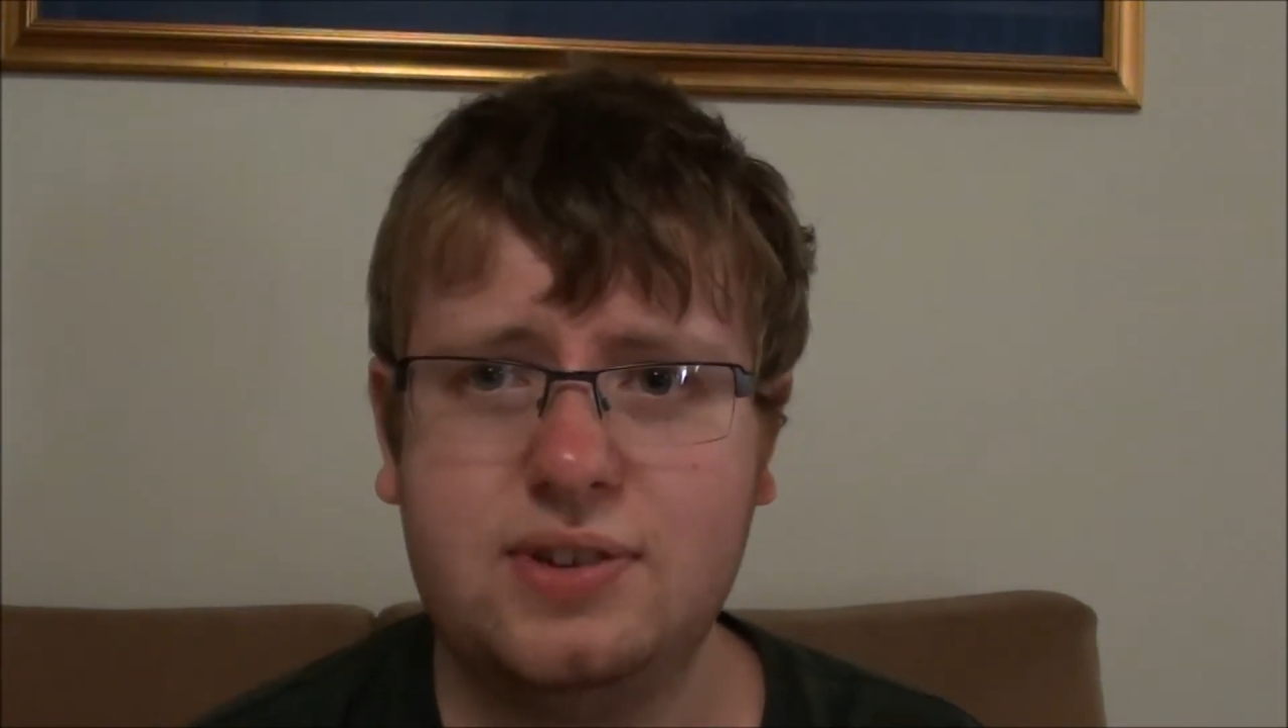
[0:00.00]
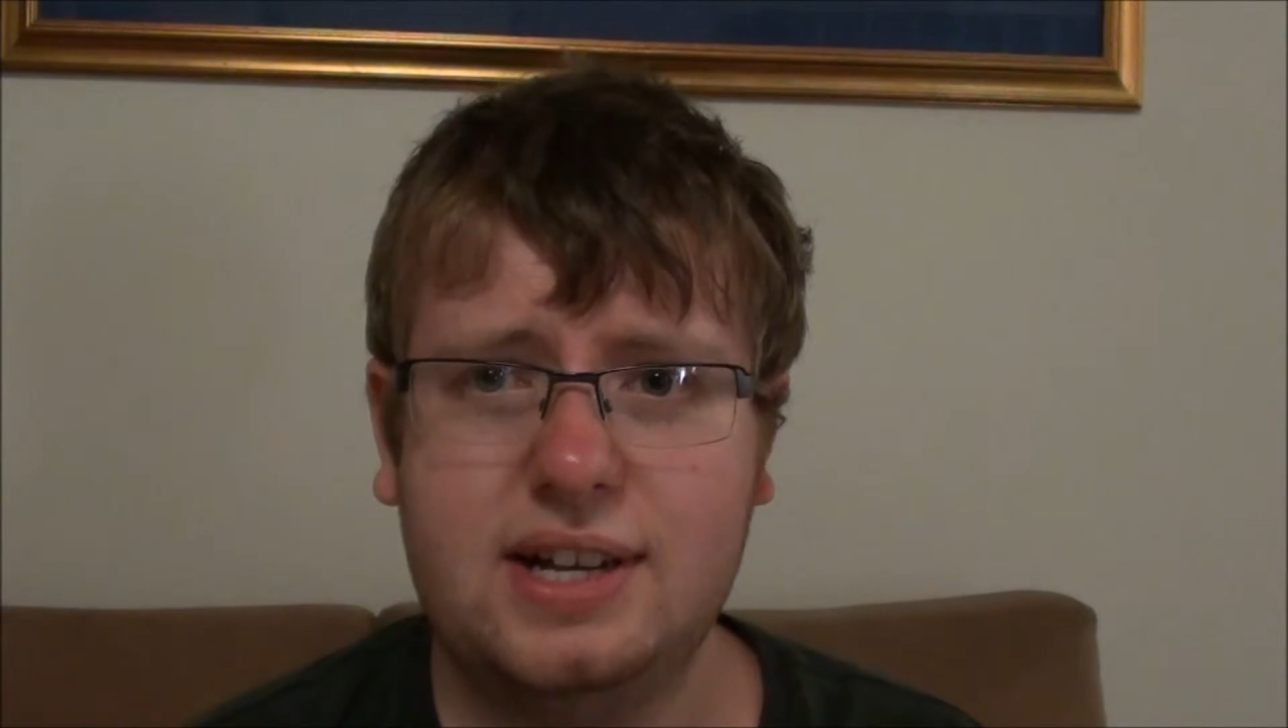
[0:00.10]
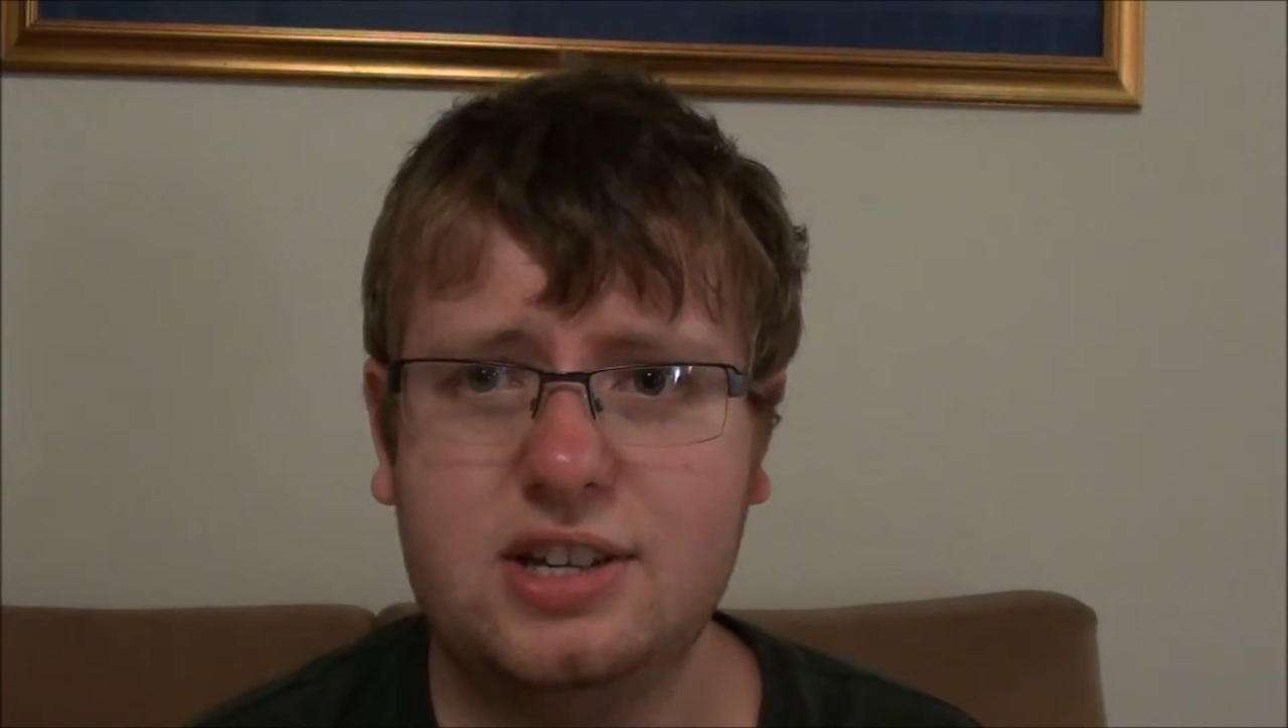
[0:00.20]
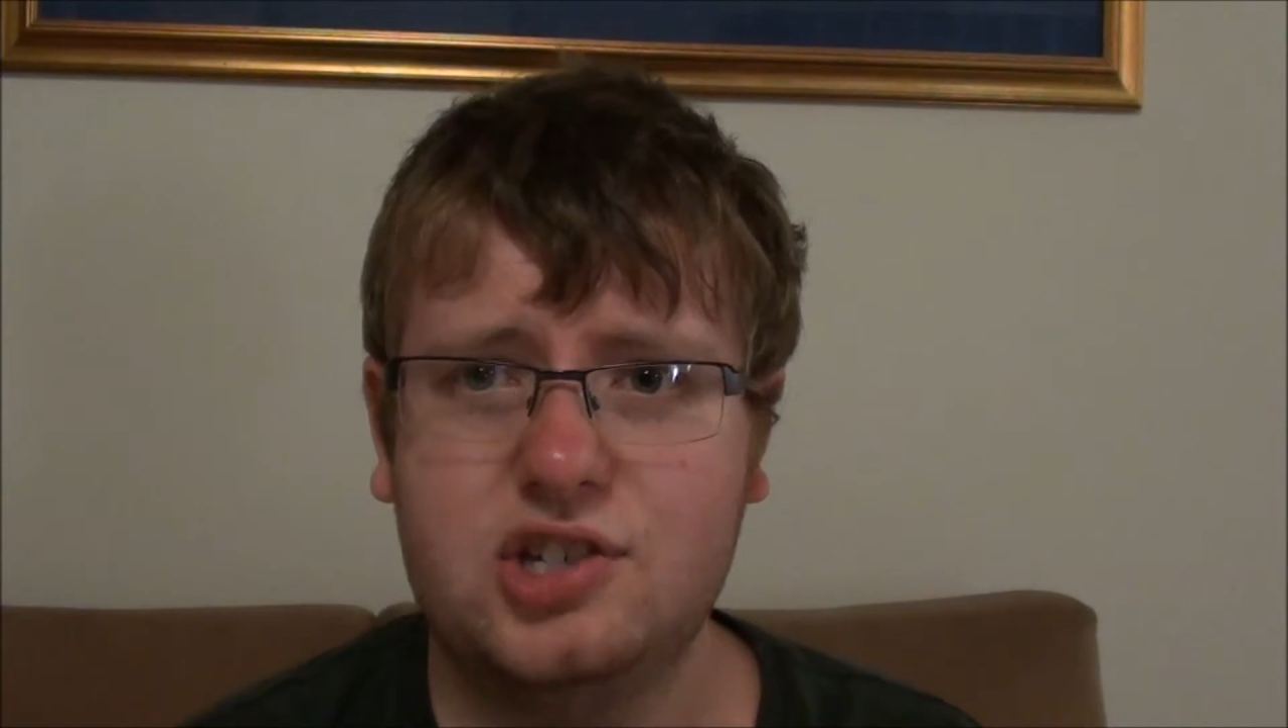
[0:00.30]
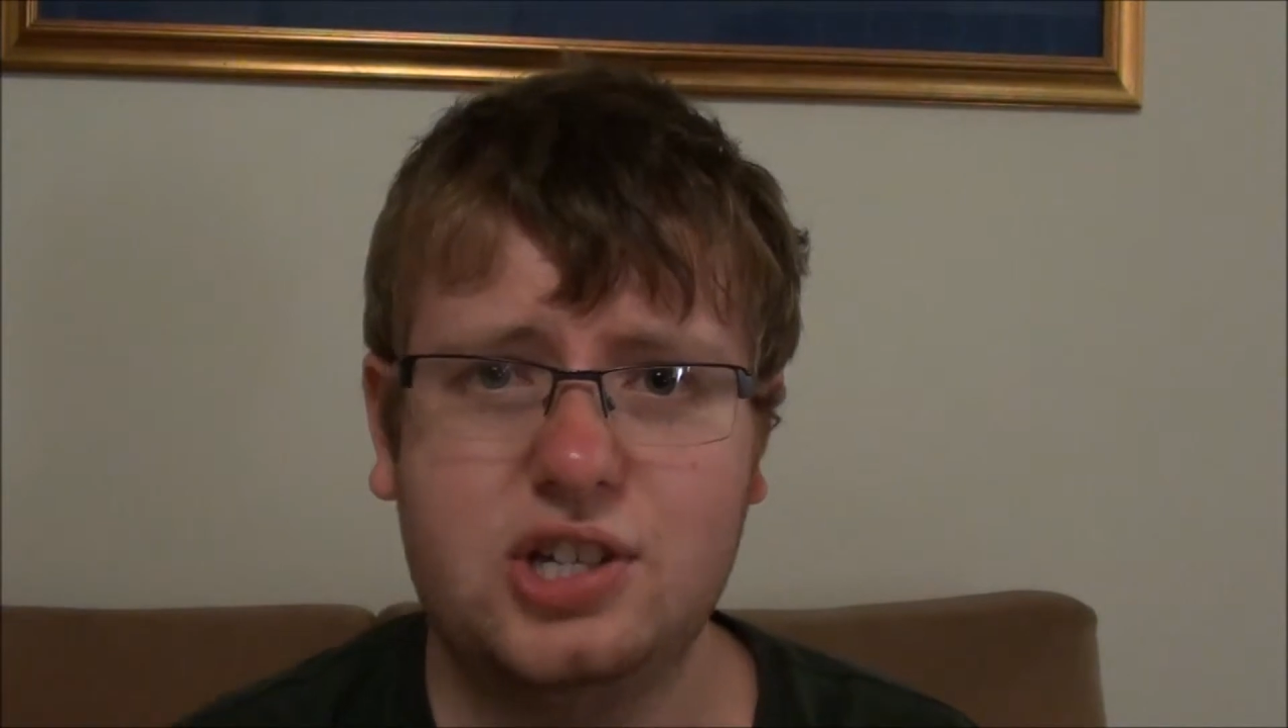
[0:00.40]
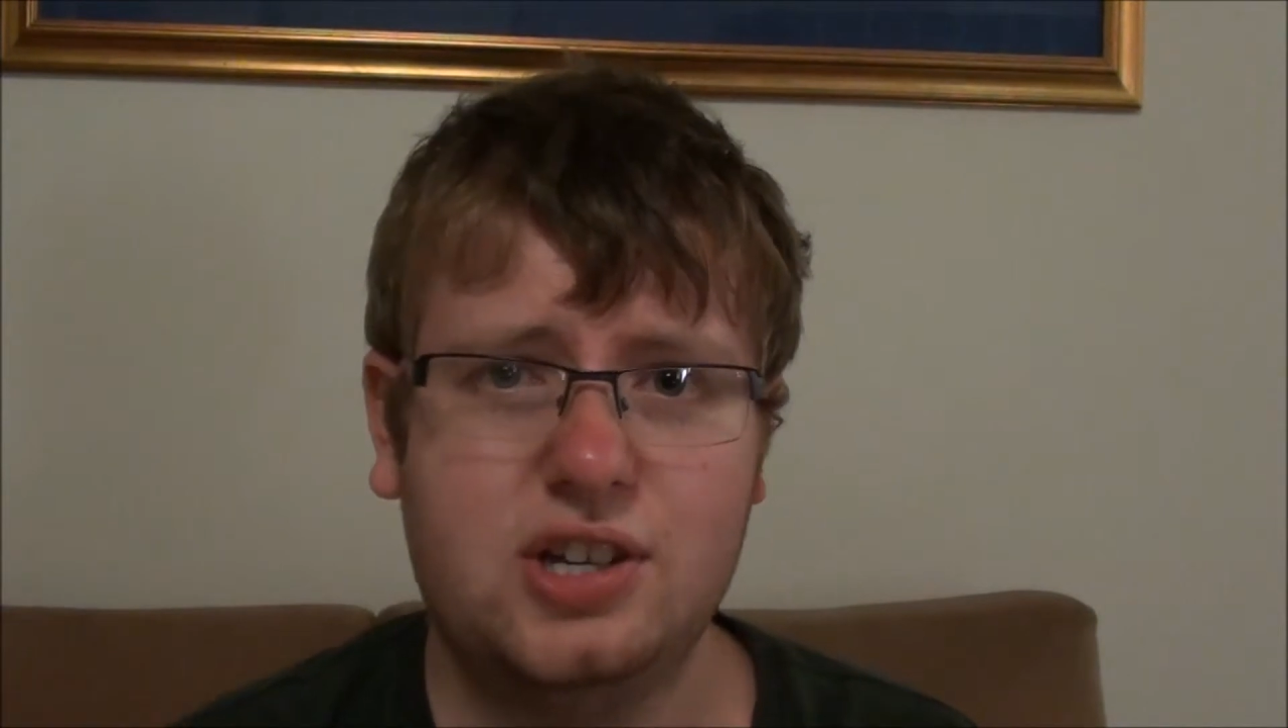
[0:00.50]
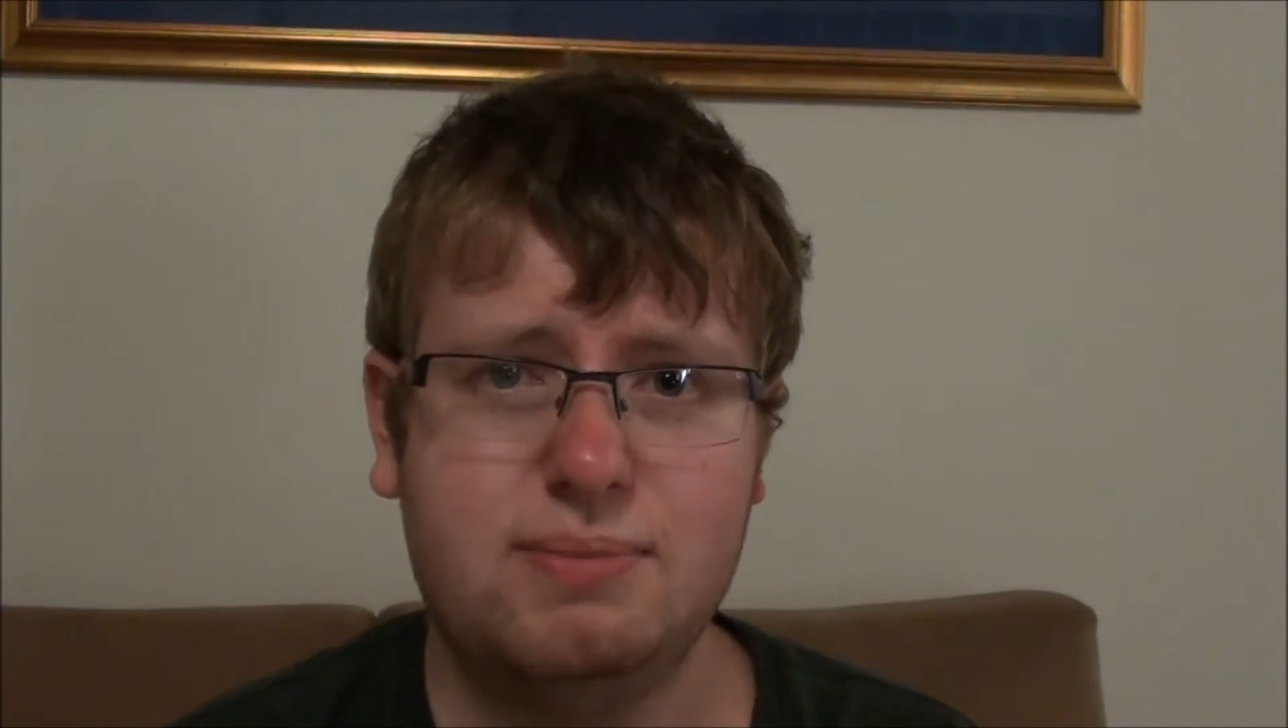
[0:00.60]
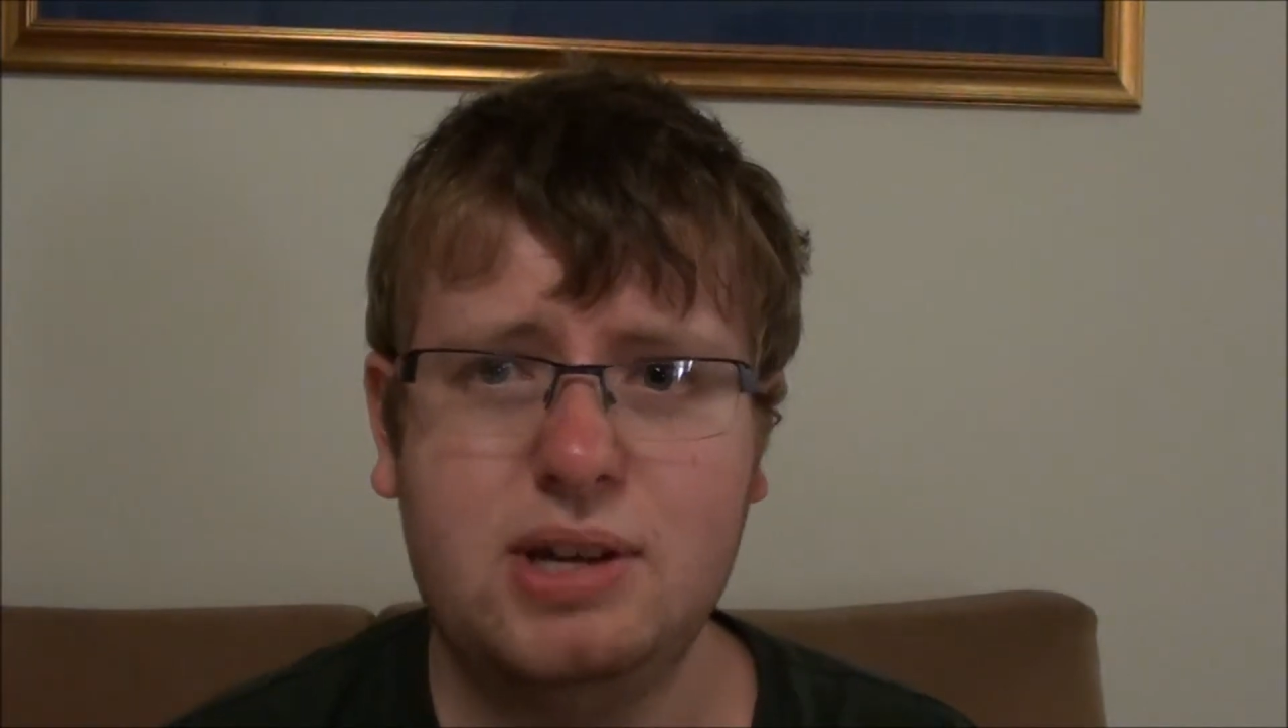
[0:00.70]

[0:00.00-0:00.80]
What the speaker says: Collection,